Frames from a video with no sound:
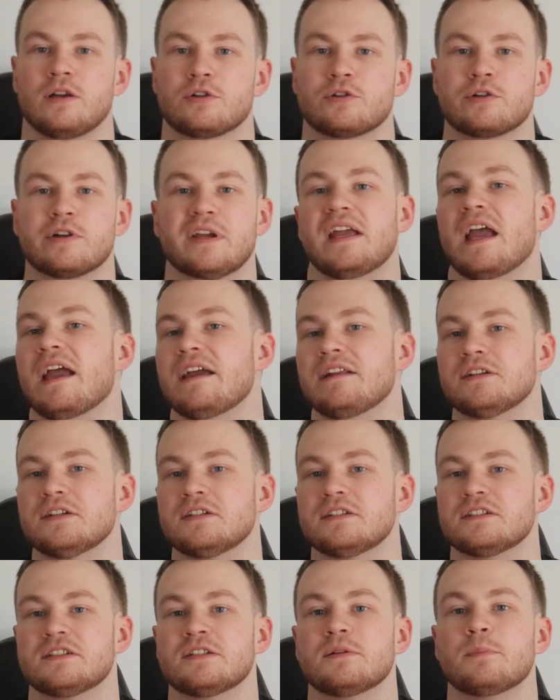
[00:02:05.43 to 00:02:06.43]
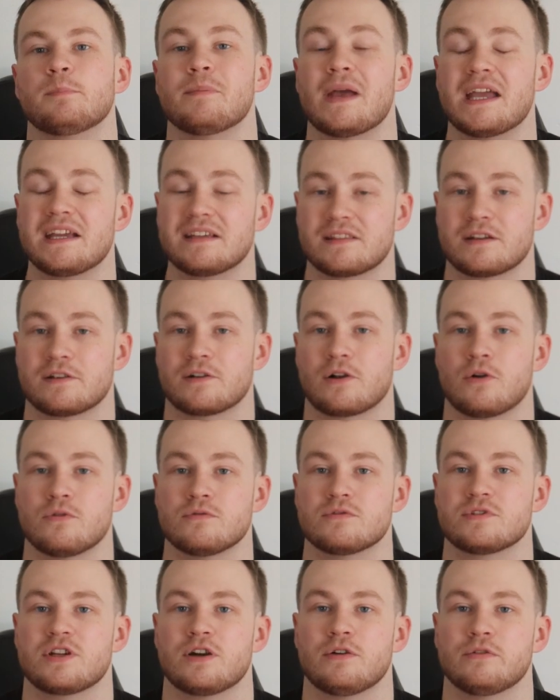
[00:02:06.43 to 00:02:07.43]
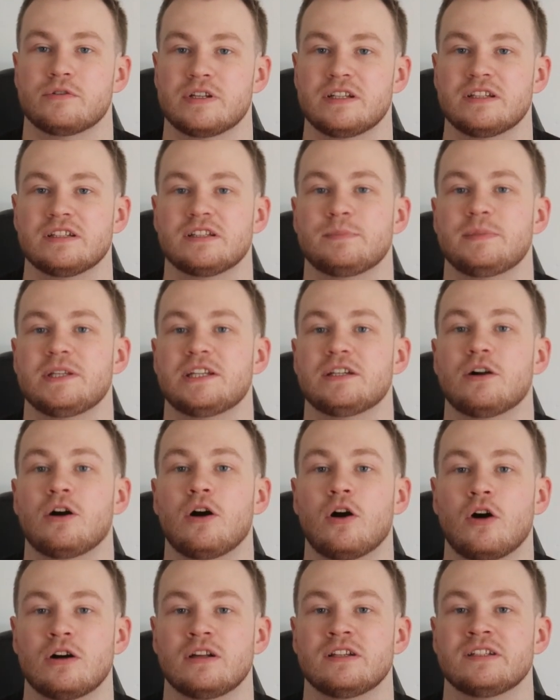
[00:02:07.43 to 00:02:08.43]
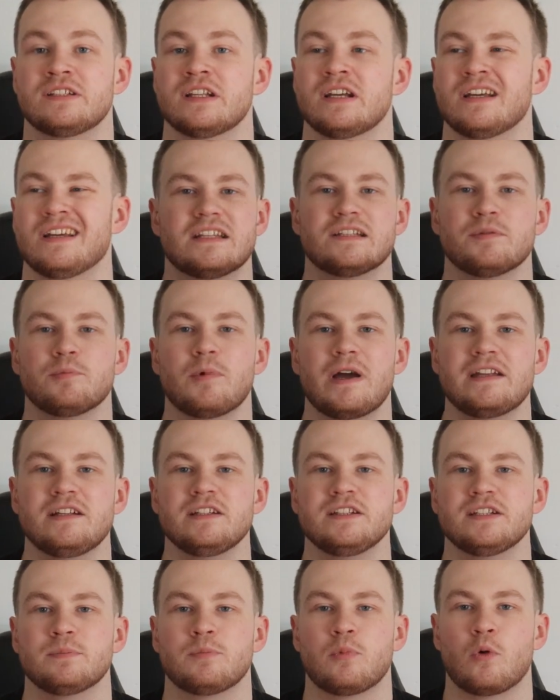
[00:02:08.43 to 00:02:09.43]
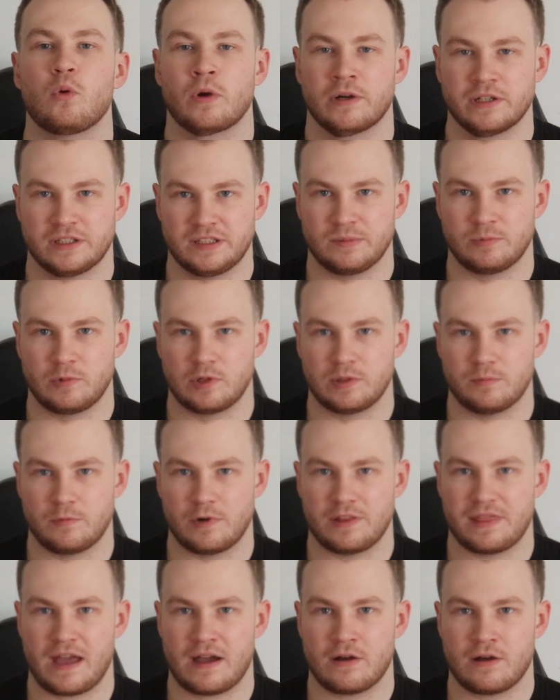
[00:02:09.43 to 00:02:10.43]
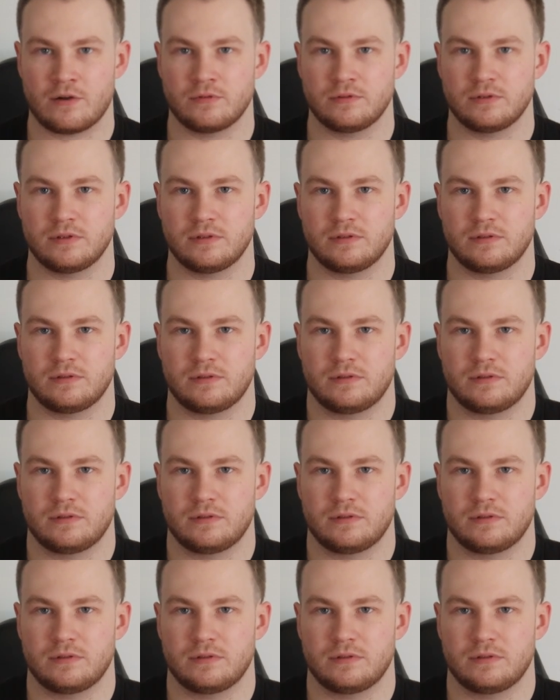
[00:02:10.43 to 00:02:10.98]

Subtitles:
creators make their own tokens, because it's a way to support someone without